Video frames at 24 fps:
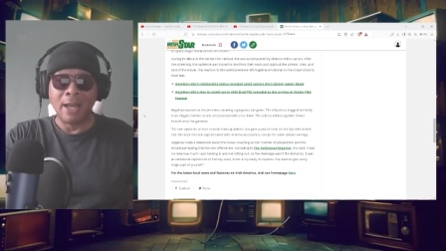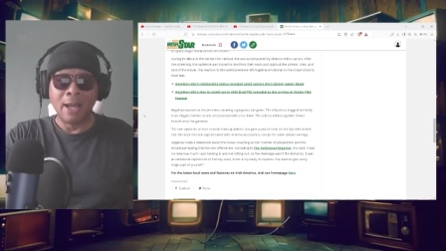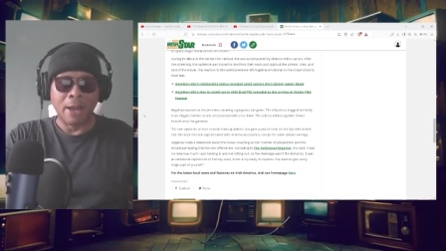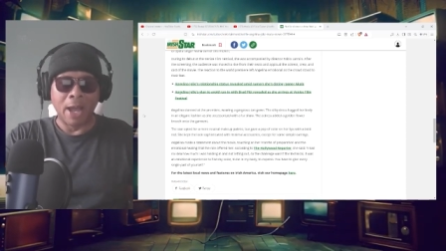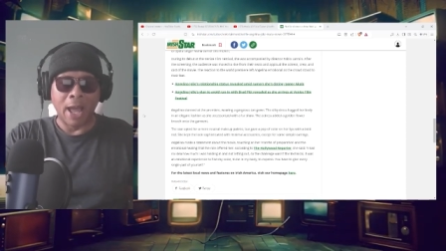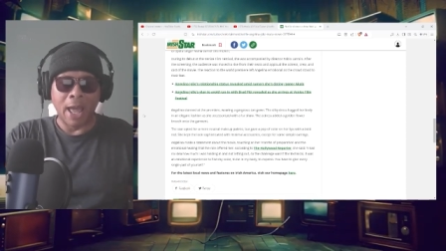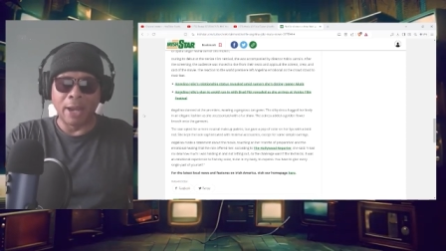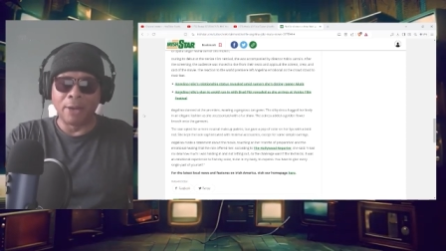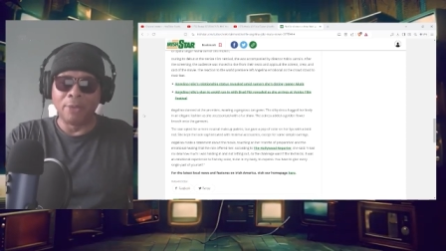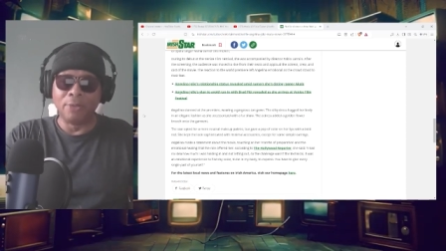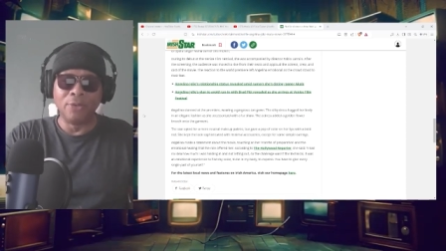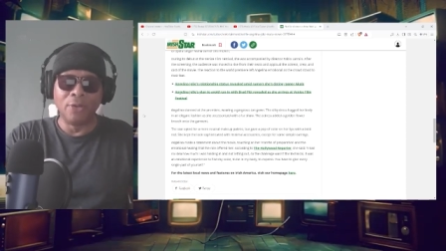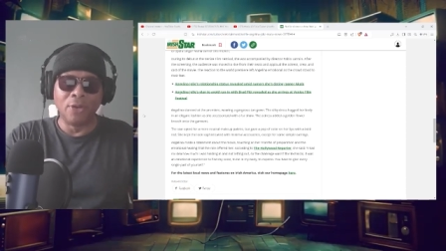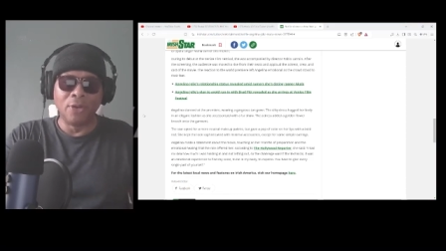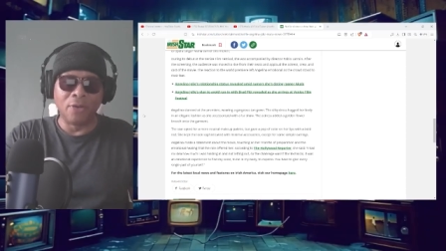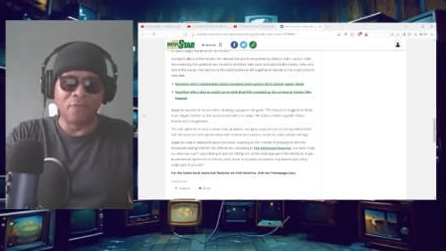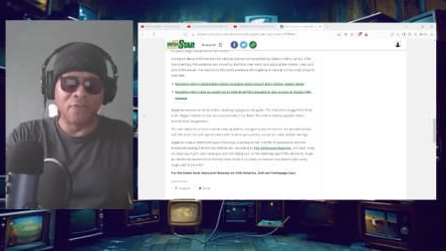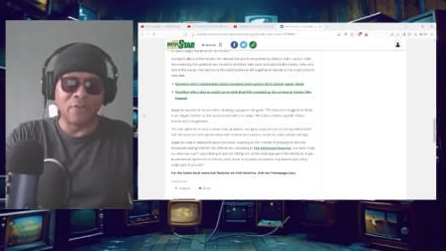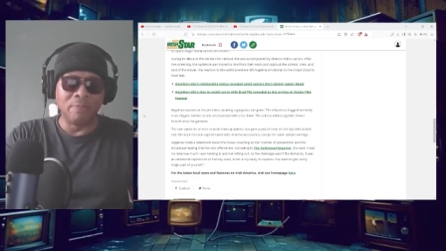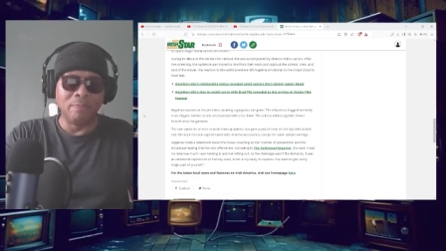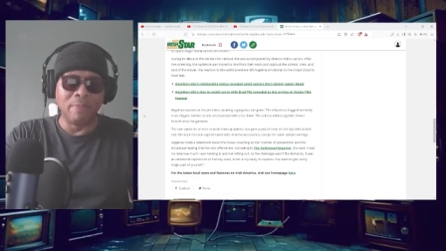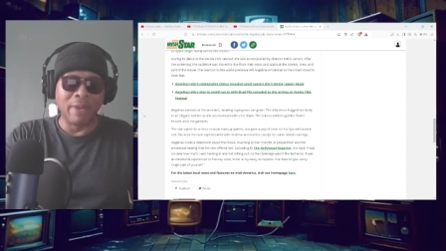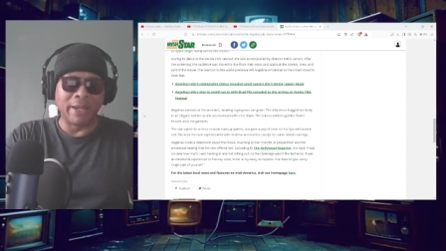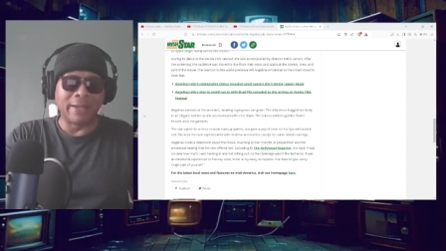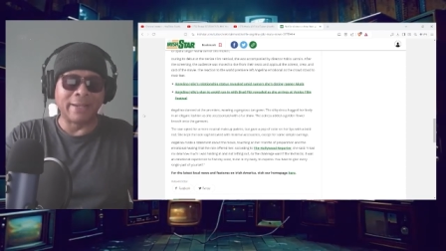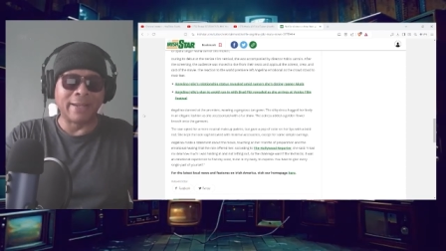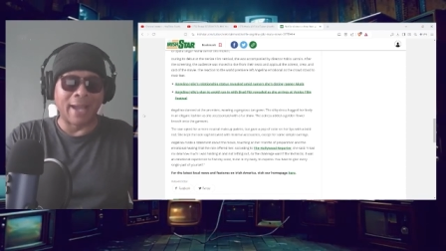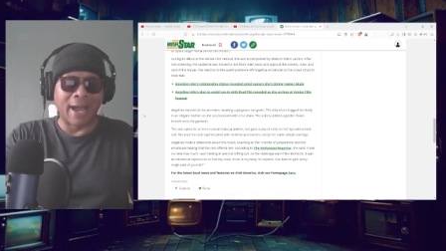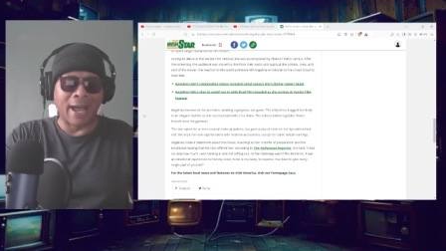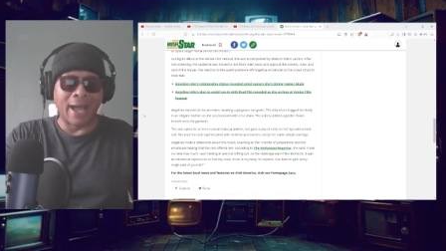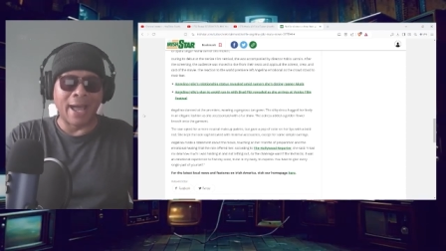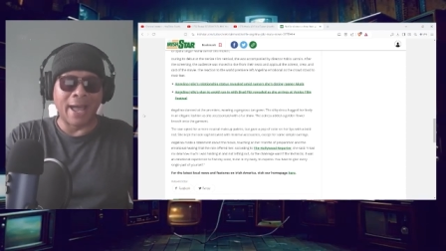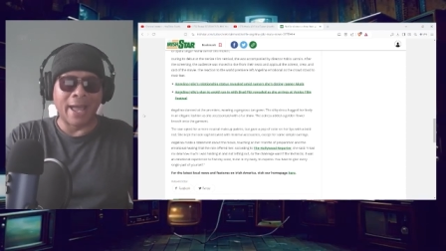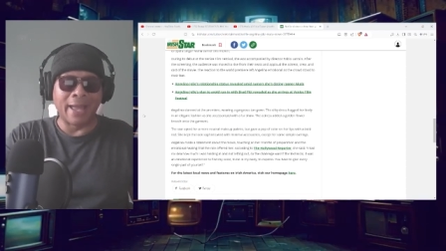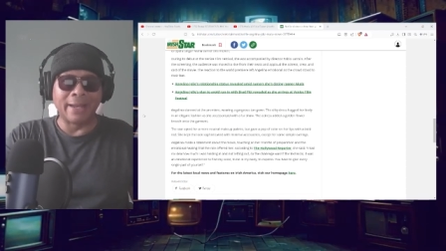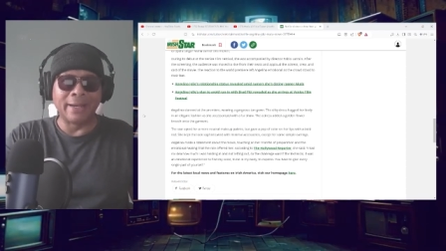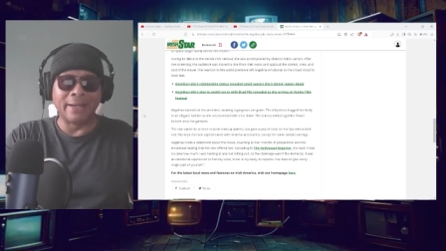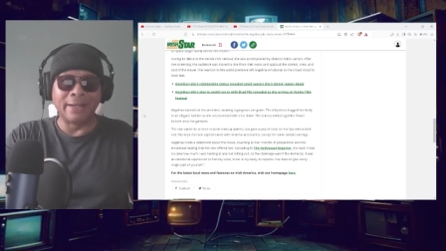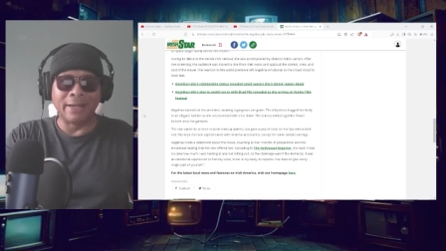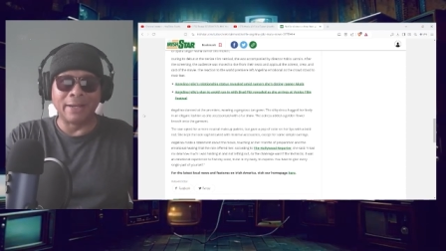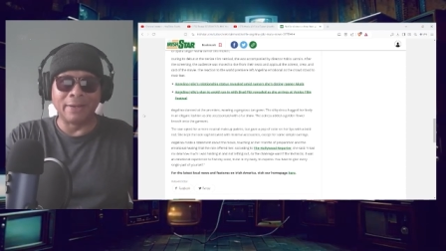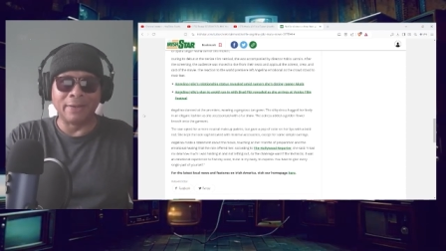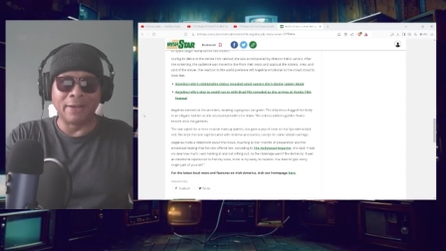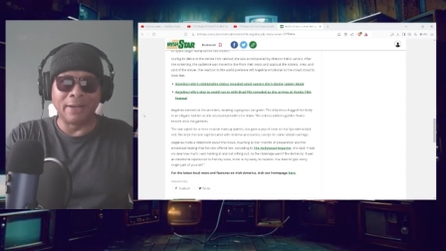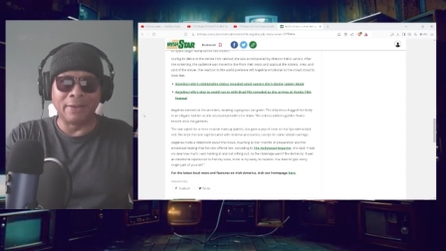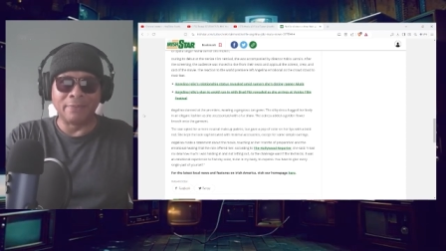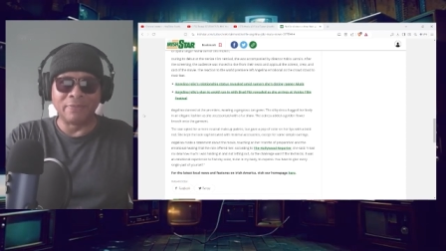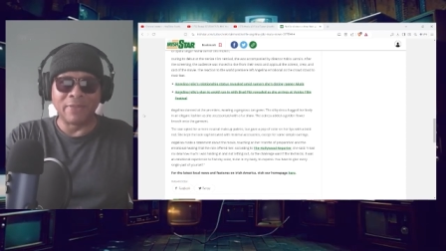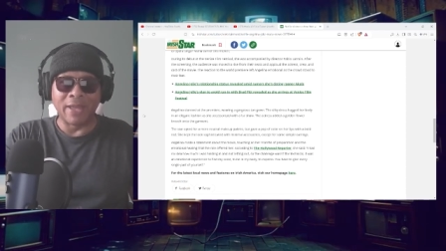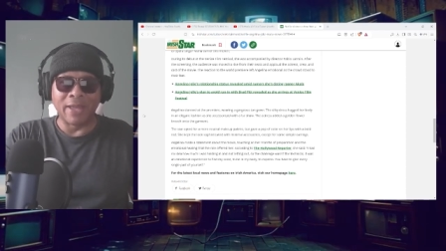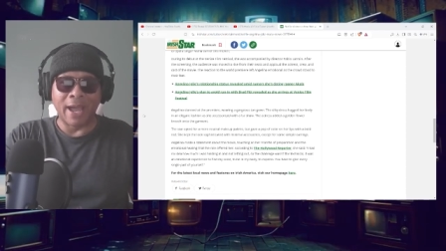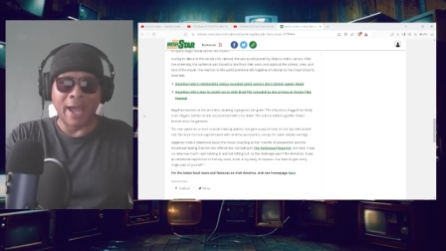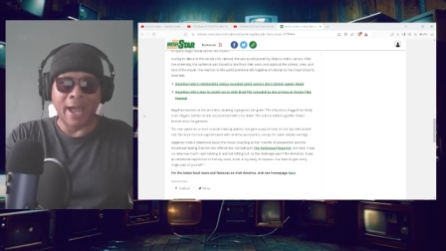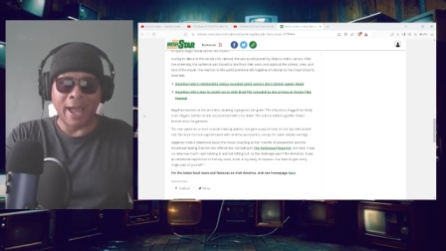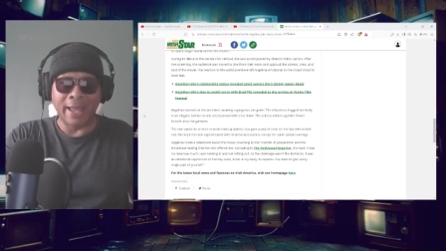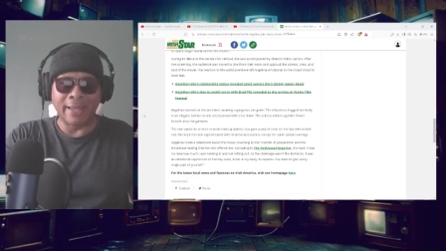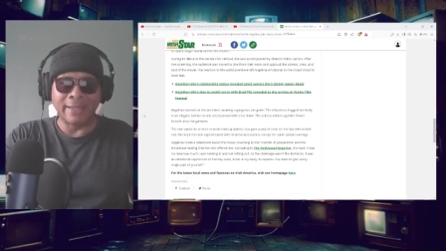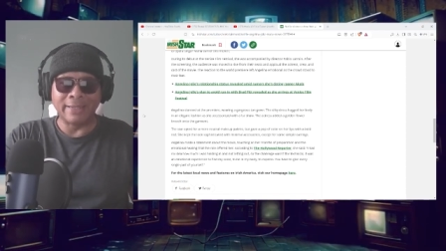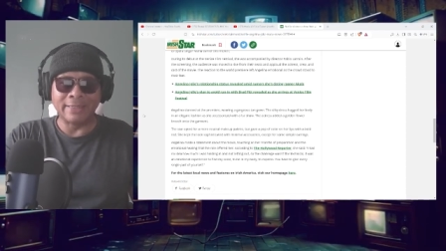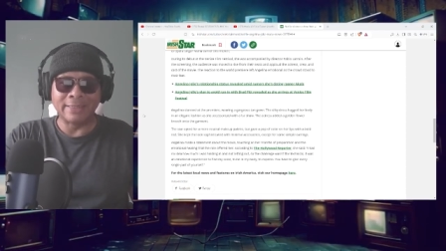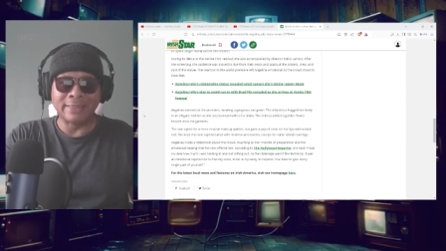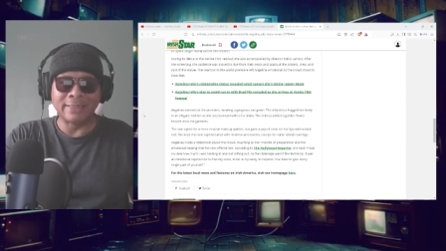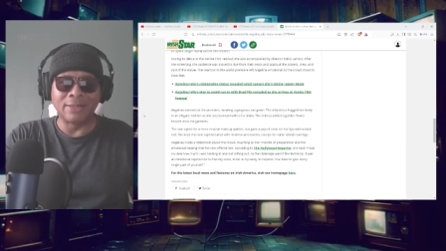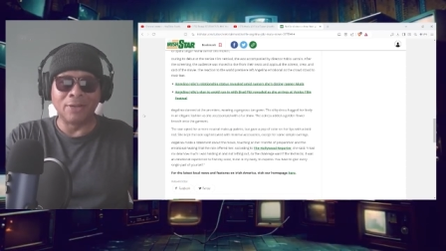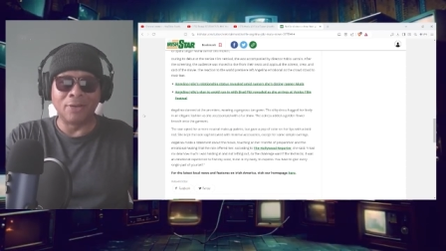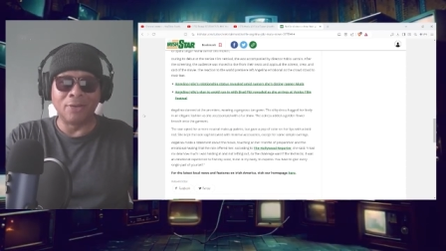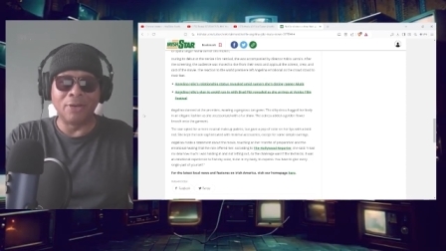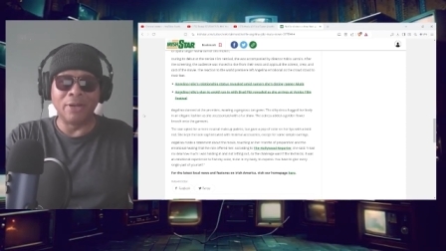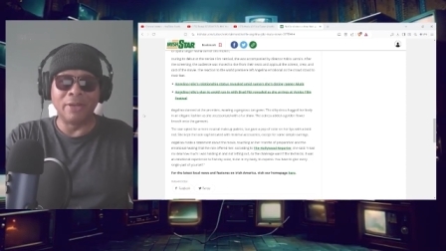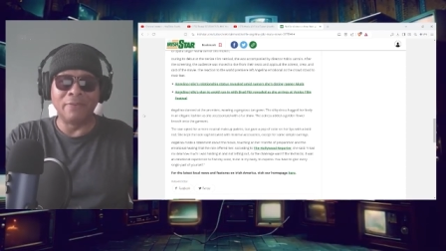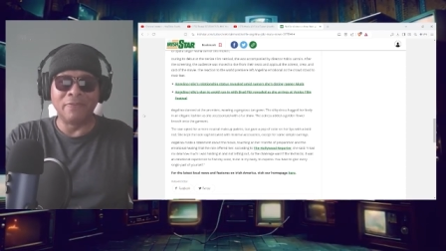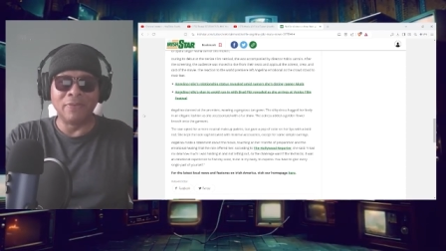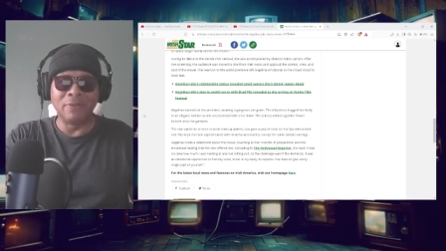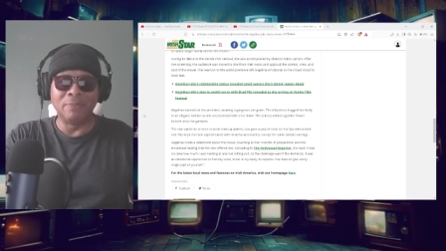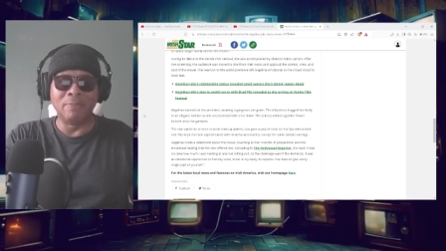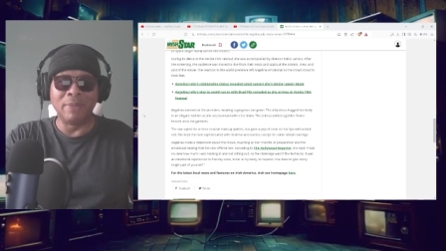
I don't know if he meant God uh, of the highest or if he